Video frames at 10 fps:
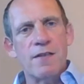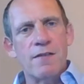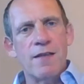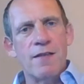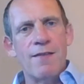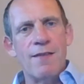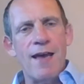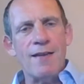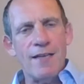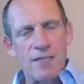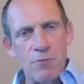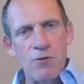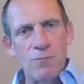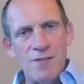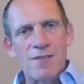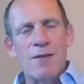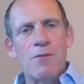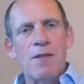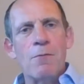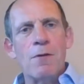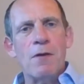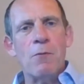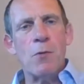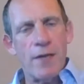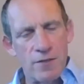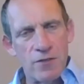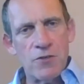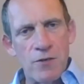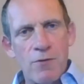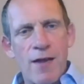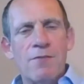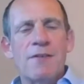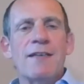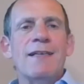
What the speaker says: They had less movements. They were quicker to turn around.